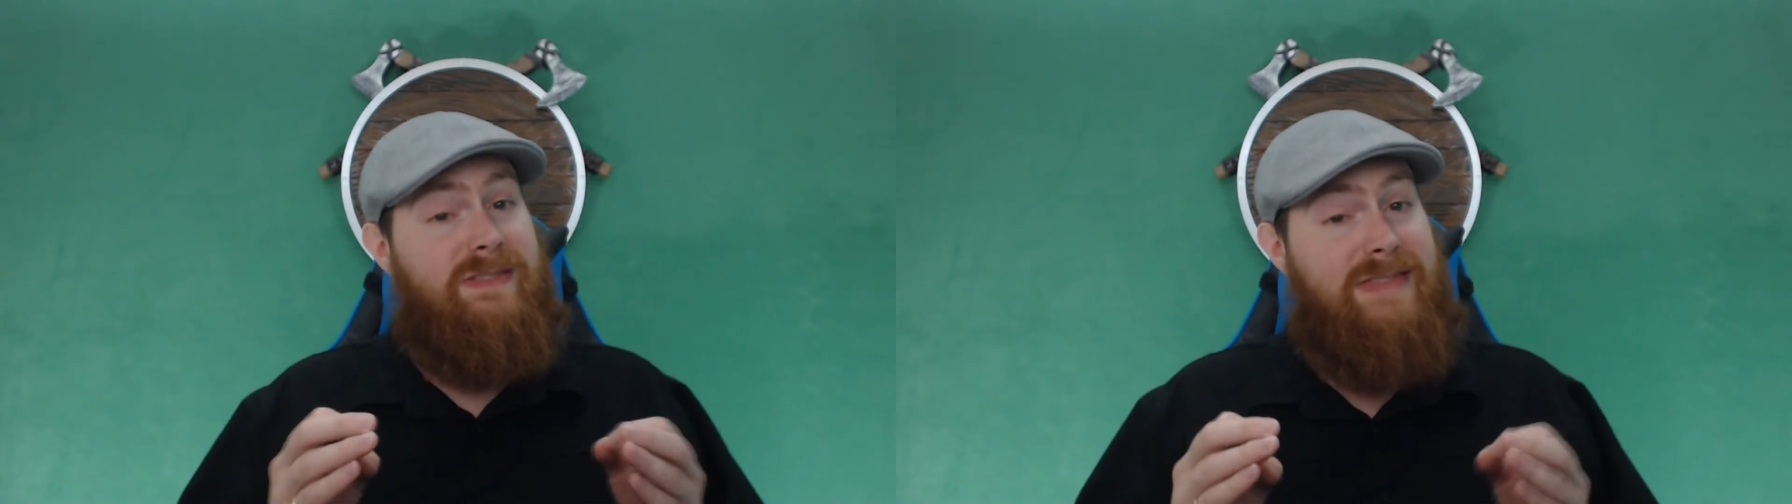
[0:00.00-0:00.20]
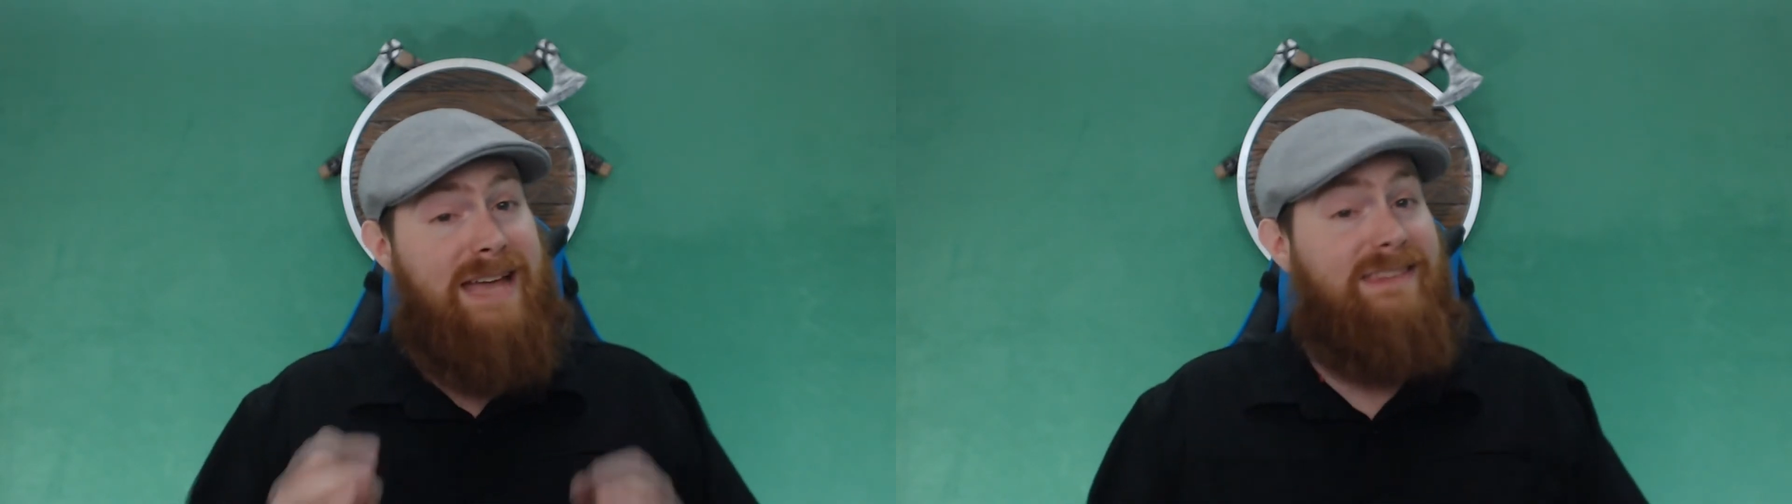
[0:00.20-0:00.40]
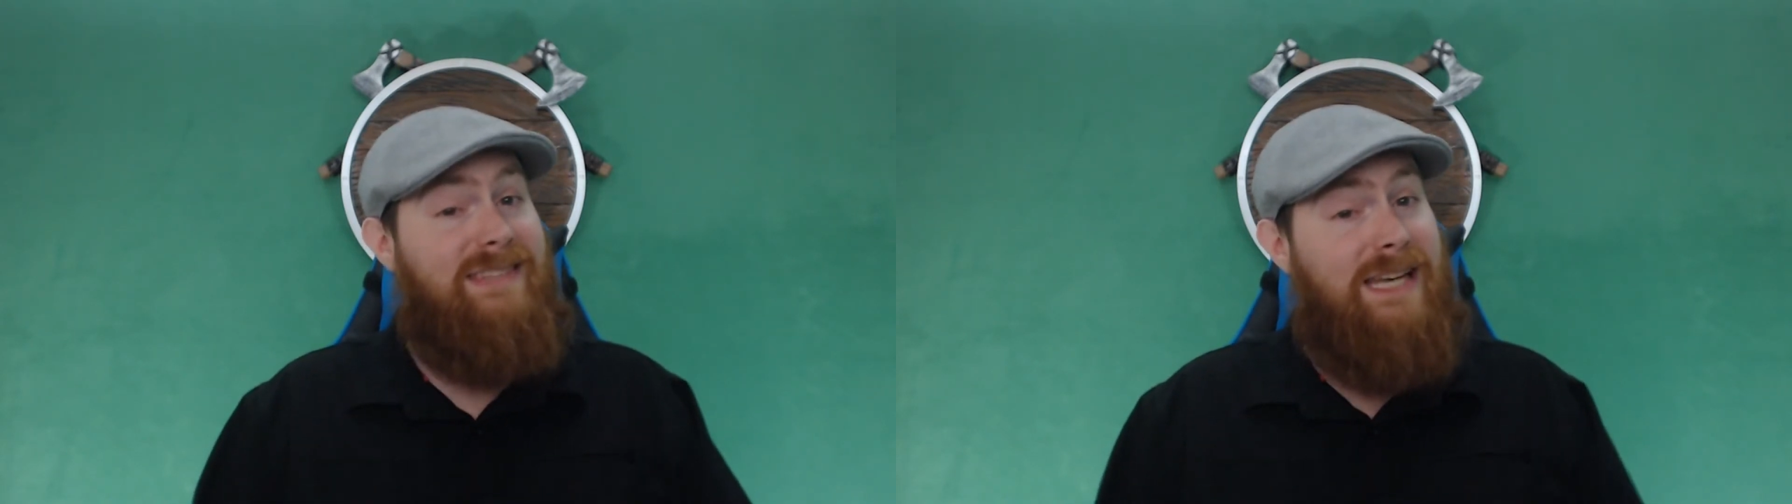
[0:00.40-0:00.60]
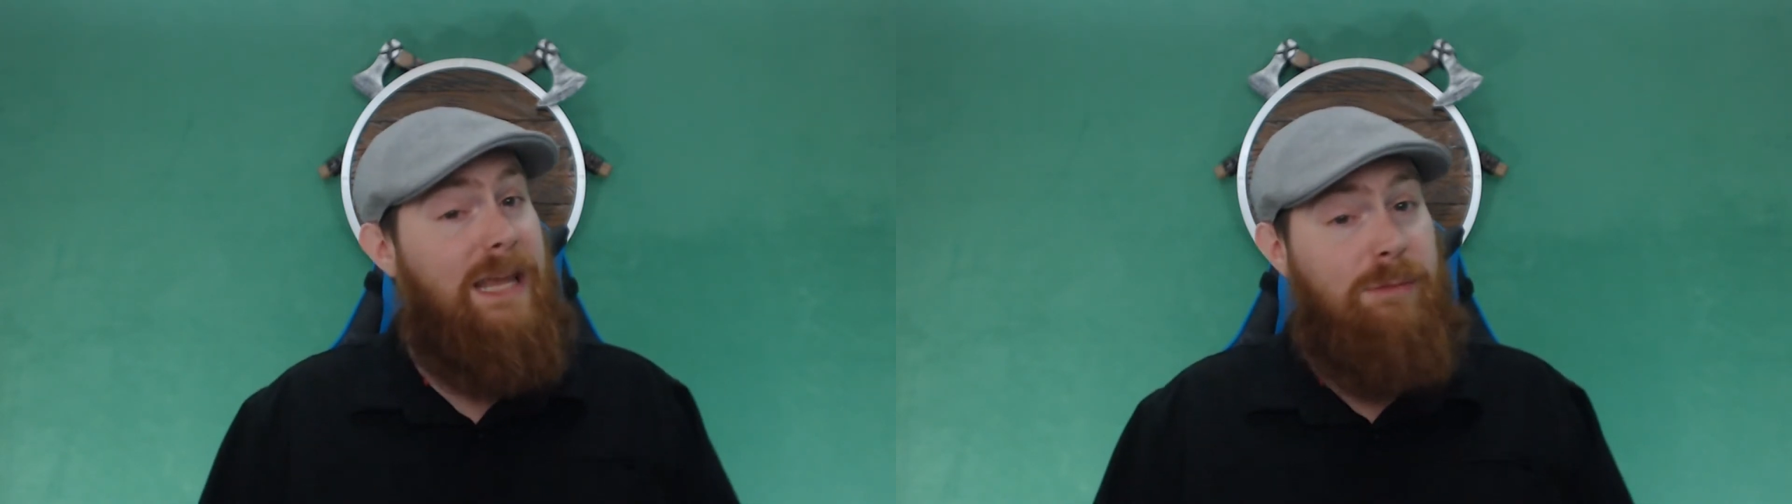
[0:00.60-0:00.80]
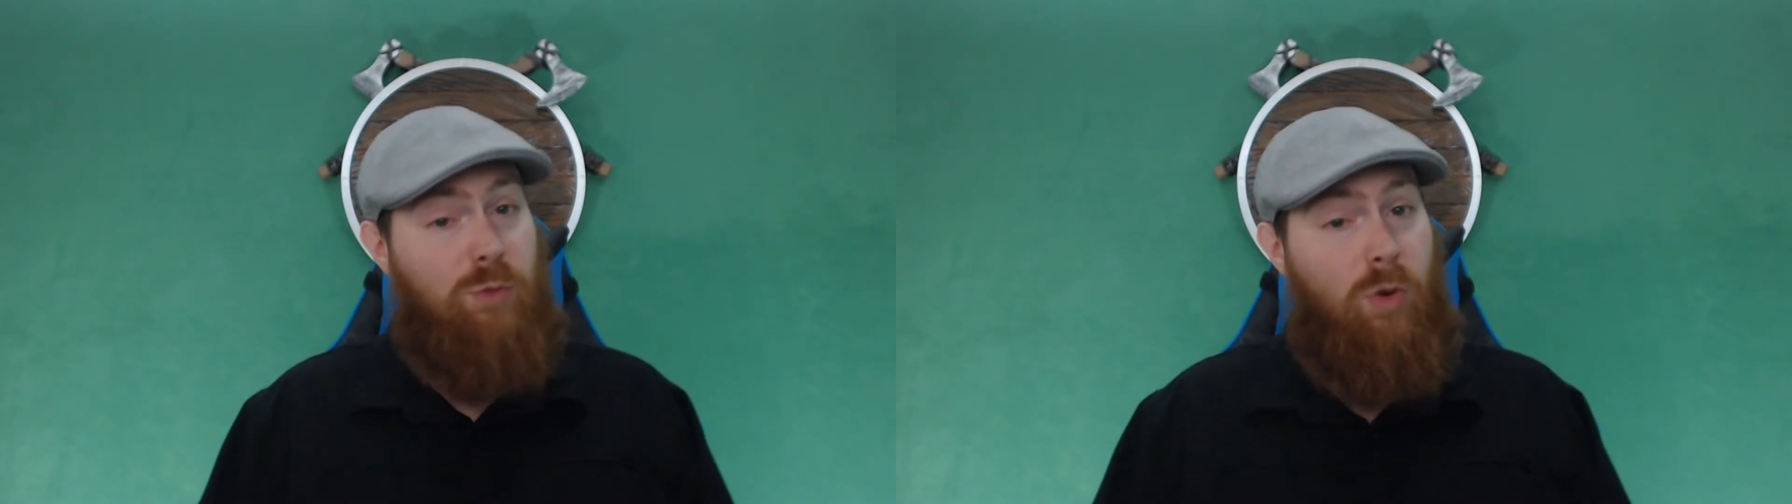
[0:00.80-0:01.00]
that's the
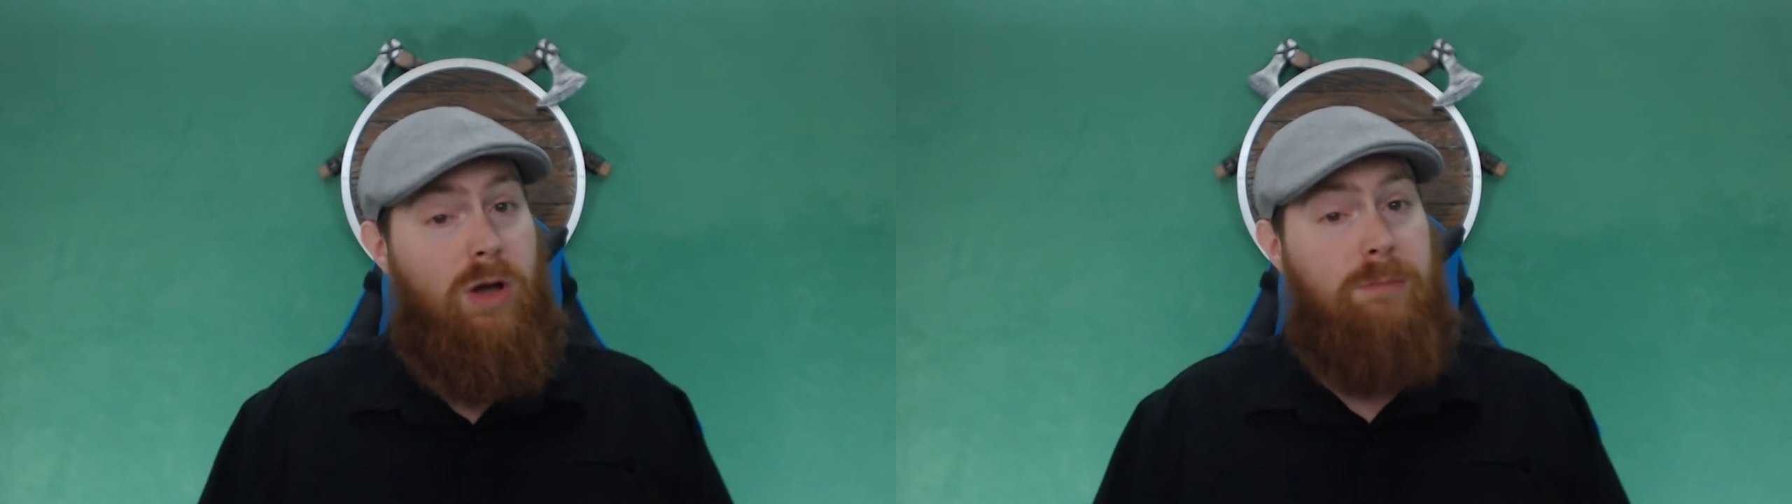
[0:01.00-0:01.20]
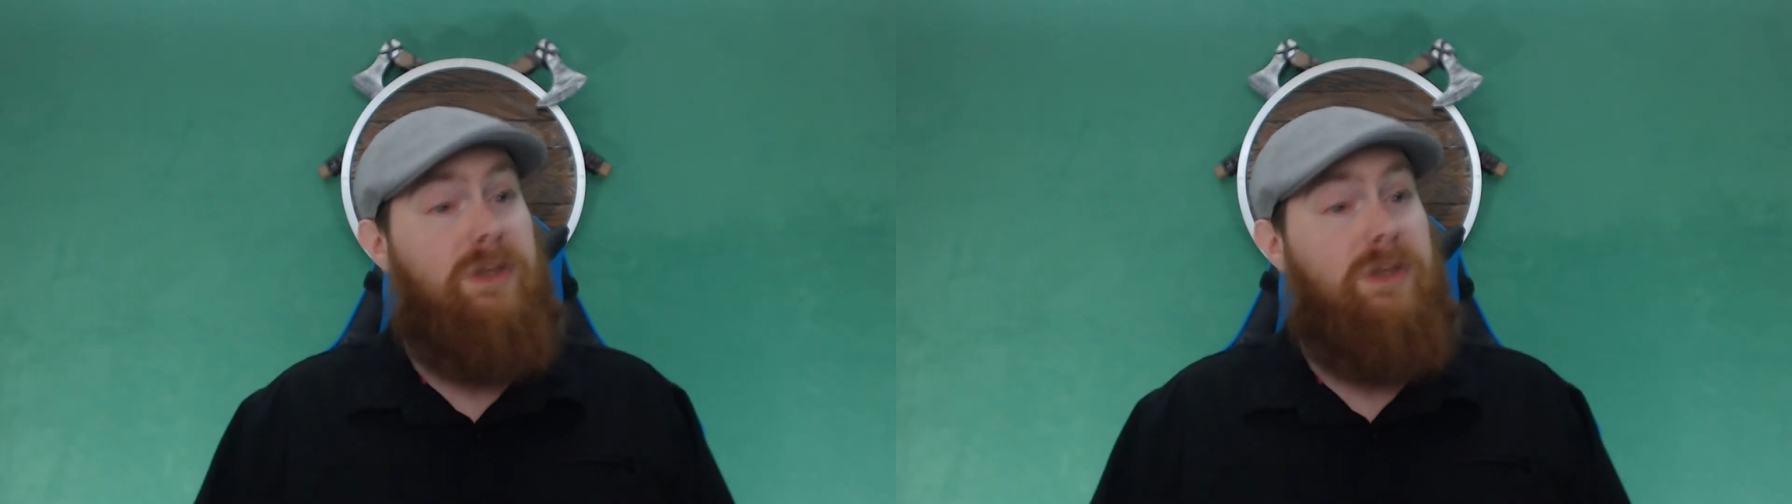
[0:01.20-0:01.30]
name you want,